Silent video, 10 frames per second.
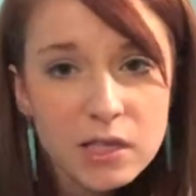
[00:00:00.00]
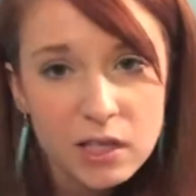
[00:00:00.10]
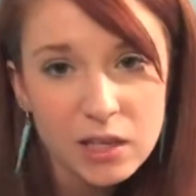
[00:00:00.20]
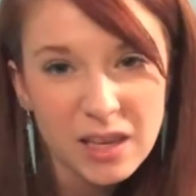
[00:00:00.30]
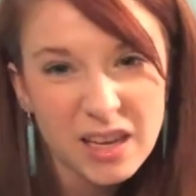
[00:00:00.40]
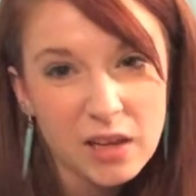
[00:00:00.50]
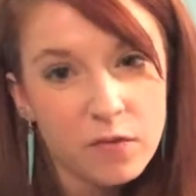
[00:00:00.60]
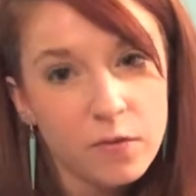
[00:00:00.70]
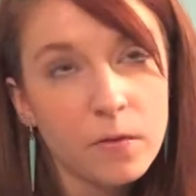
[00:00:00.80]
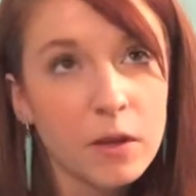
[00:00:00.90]
I said, like
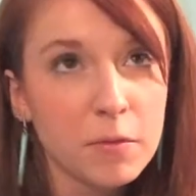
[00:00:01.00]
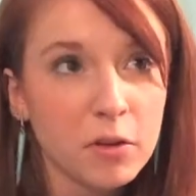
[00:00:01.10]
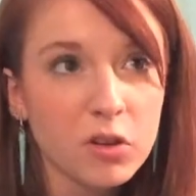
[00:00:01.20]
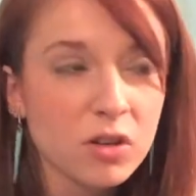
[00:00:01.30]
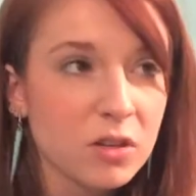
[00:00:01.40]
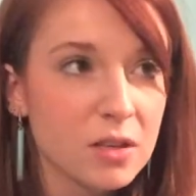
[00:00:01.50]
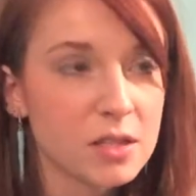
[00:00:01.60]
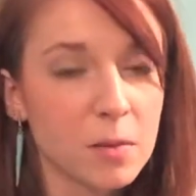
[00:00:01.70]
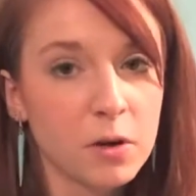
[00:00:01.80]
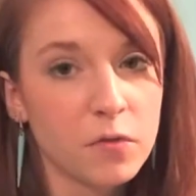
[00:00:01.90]
especially during the
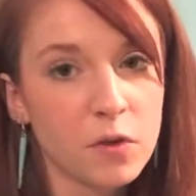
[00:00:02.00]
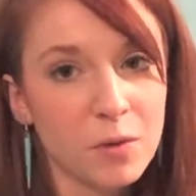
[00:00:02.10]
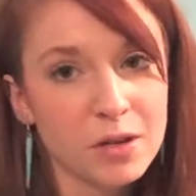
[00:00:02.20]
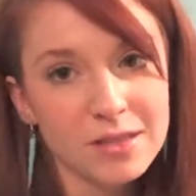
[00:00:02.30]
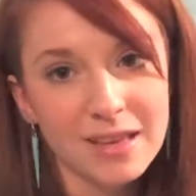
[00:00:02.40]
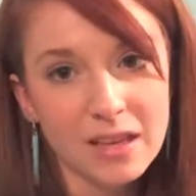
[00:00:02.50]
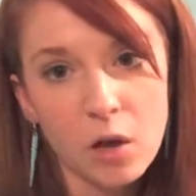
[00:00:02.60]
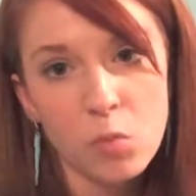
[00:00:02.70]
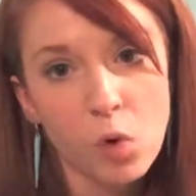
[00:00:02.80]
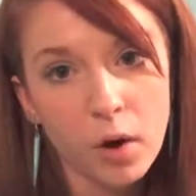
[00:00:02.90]
summer, if you want just like
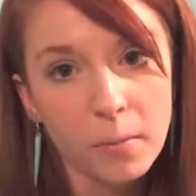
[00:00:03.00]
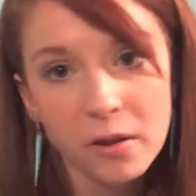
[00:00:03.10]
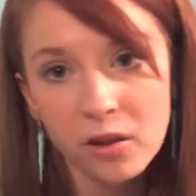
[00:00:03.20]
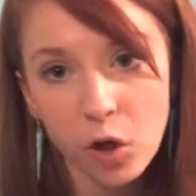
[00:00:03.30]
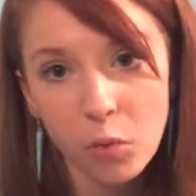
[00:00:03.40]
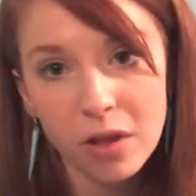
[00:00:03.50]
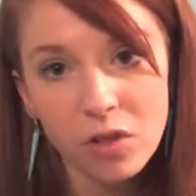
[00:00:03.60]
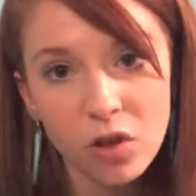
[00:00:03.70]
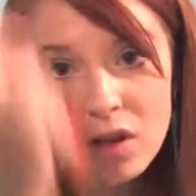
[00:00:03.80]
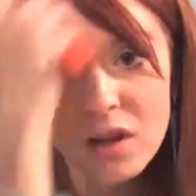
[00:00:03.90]
a warm glowy
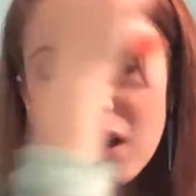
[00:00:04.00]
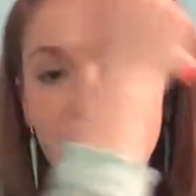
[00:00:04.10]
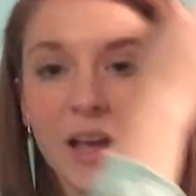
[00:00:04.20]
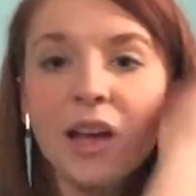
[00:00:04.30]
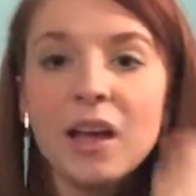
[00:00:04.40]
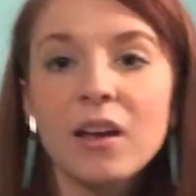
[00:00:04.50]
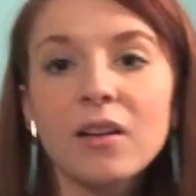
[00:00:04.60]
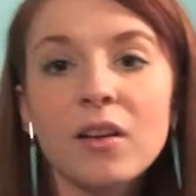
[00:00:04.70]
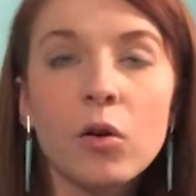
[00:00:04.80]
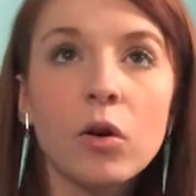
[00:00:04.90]
look,
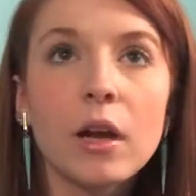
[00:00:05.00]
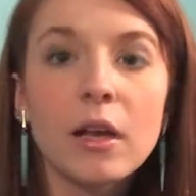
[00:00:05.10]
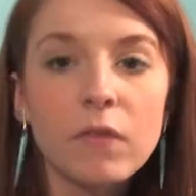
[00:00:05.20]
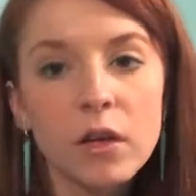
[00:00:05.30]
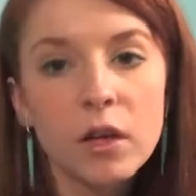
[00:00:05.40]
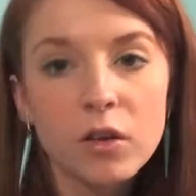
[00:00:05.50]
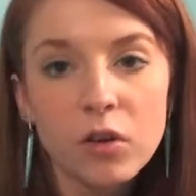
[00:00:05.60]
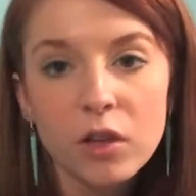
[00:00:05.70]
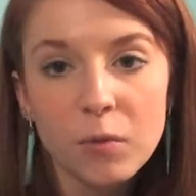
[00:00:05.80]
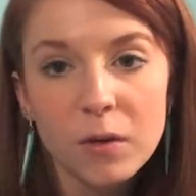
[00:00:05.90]
or even
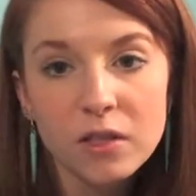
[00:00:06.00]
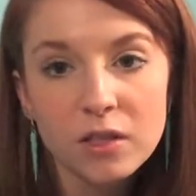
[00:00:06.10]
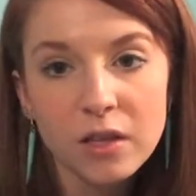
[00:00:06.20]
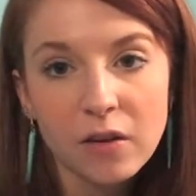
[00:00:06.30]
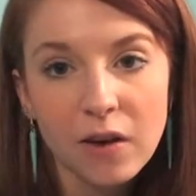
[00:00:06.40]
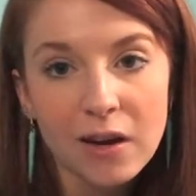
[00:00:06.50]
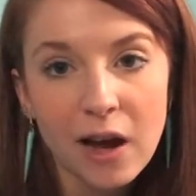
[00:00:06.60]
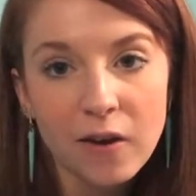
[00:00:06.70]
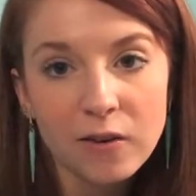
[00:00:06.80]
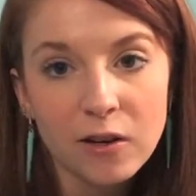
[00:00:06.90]
during the winter like right
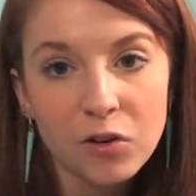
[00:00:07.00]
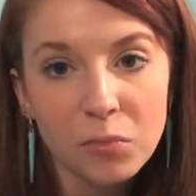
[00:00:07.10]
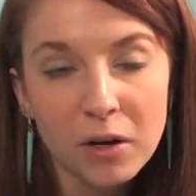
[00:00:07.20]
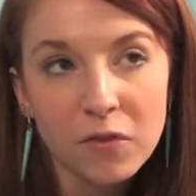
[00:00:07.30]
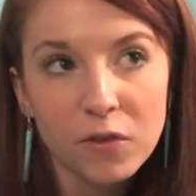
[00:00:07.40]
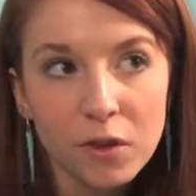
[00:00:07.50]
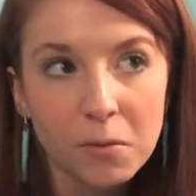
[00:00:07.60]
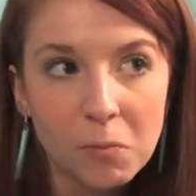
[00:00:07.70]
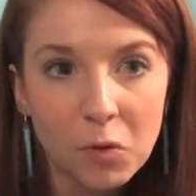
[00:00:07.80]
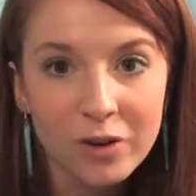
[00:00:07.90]
now and you just want to feel a
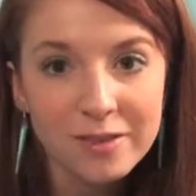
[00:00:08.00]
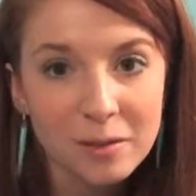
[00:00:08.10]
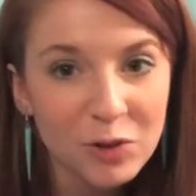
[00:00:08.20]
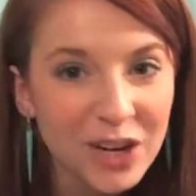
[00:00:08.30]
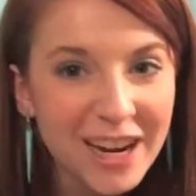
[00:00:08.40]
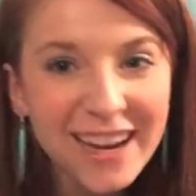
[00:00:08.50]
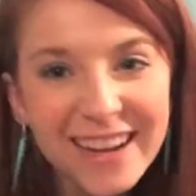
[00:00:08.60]
little bit more summery,